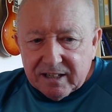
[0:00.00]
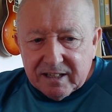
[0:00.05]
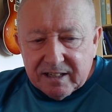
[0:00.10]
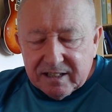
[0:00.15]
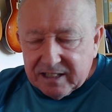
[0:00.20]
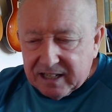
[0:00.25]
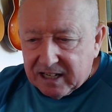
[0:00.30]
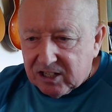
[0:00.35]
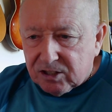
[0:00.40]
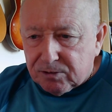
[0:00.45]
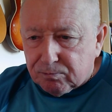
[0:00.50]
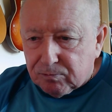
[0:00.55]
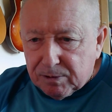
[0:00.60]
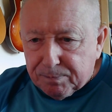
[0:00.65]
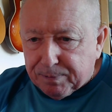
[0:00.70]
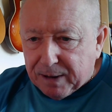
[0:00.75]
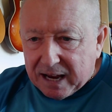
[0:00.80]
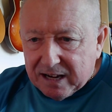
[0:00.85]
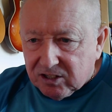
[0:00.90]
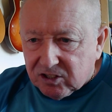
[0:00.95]
it needs
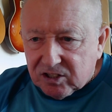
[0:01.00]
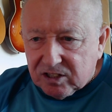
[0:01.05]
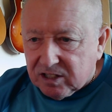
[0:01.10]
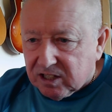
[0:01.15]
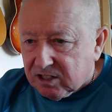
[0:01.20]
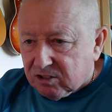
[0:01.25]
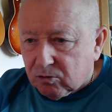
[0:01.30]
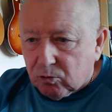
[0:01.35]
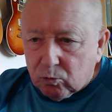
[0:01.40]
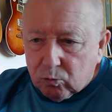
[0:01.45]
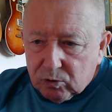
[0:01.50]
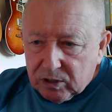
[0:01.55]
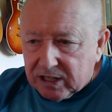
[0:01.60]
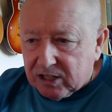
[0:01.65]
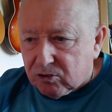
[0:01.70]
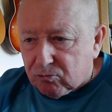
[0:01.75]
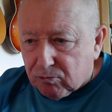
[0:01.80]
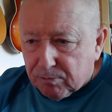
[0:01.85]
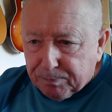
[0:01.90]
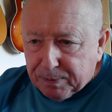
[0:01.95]
replacing, this all
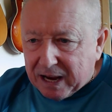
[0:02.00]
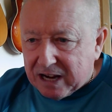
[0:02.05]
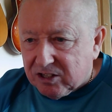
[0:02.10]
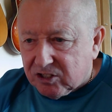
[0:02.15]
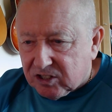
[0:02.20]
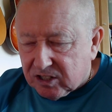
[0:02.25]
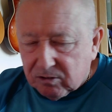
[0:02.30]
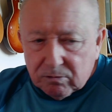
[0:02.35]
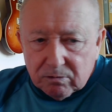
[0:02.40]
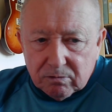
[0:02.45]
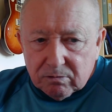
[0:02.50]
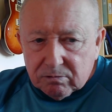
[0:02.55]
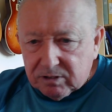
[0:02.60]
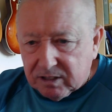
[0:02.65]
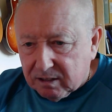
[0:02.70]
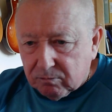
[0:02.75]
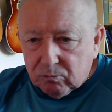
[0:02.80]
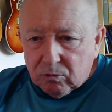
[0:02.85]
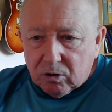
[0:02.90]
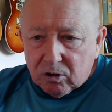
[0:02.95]
needs replacing. Oh
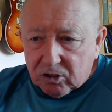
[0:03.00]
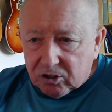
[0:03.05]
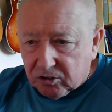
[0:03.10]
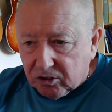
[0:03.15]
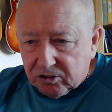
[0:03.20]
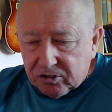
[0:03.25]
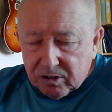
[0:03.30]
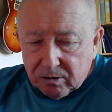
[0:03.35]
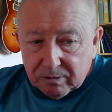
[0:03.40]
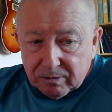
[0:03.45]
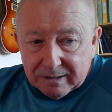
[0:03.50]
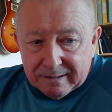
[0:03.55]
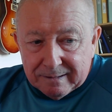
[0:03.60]
yeah, what can I do?